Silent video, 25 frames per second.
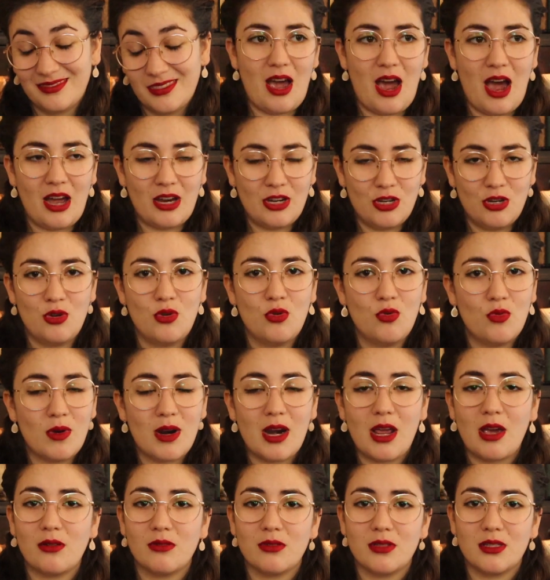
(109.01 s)
I knew when
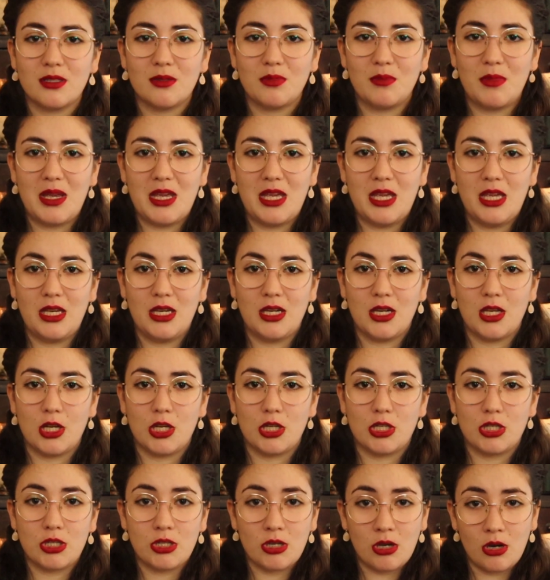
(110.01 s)
I was making a
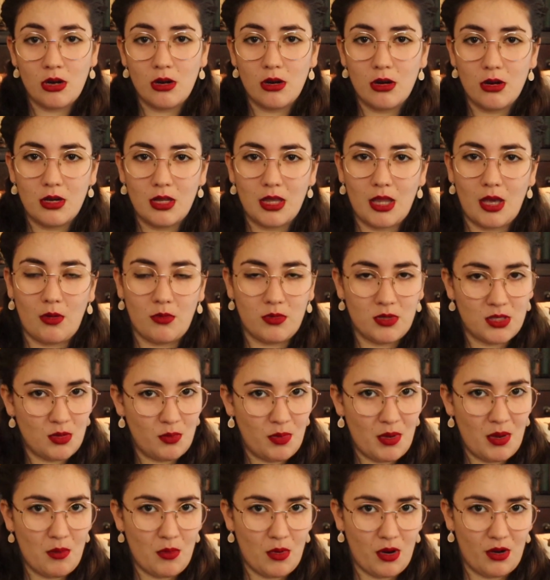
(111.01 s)
skirt that was a
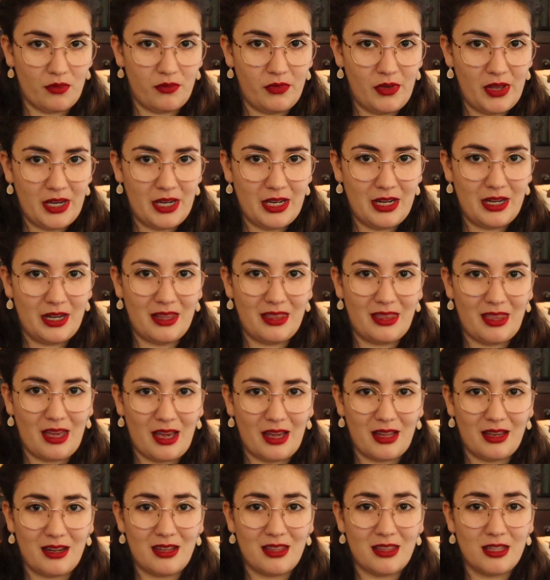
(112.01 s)
bit more fitted
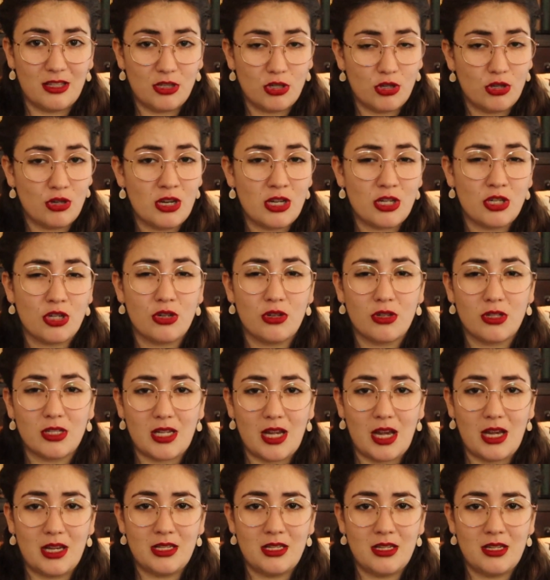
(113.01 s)
that the traditional
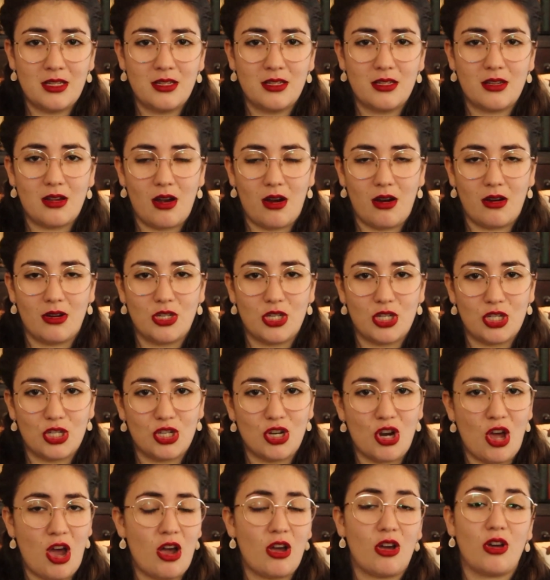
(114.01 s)
sizes are just
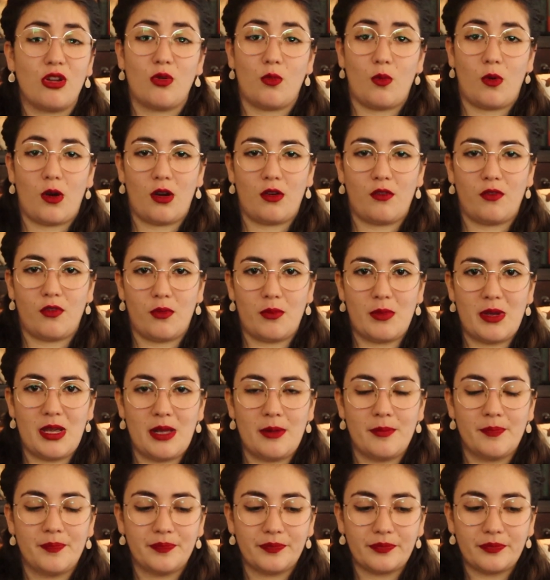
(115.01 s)
not going to work for me.
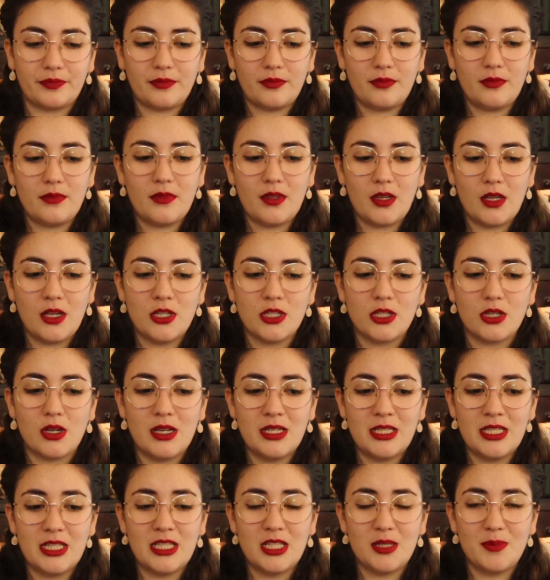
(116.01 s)
So I
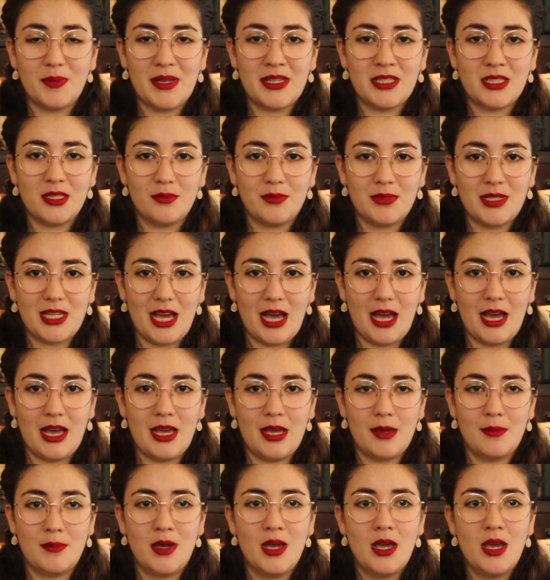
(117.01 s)
did spend some
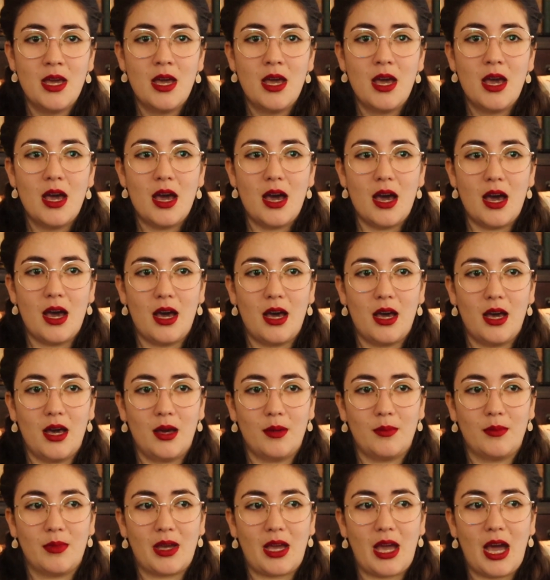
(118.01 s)
time
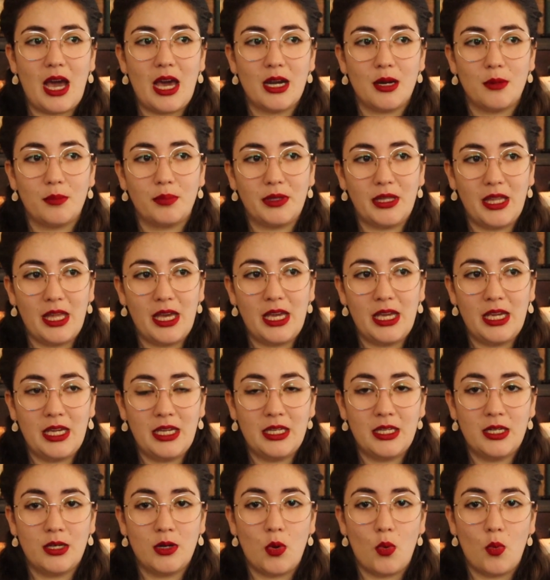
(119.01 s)
kind of
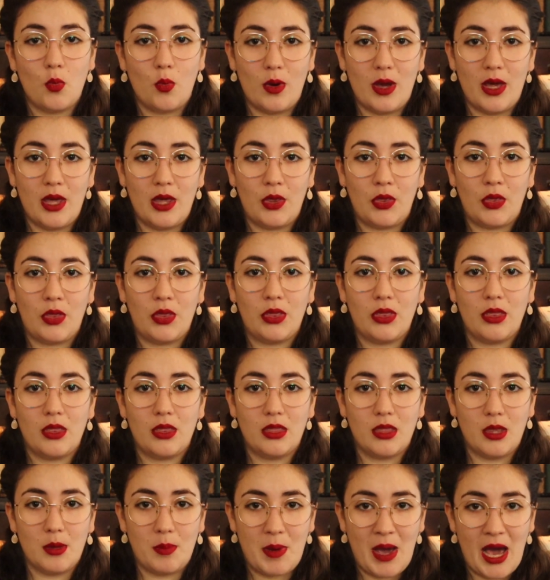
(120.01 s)
playing with
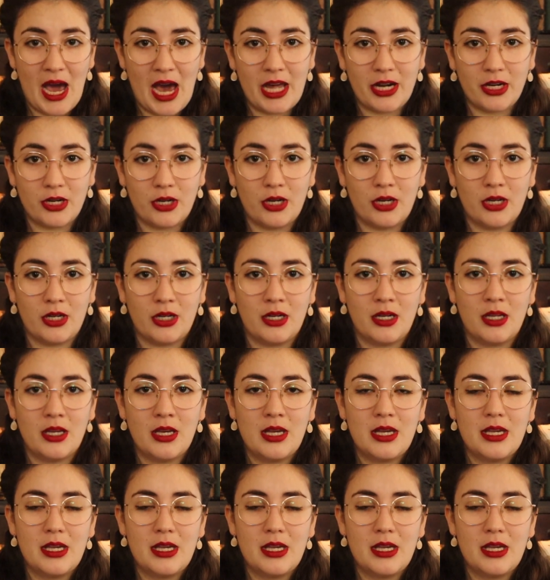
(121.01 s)
the pattern,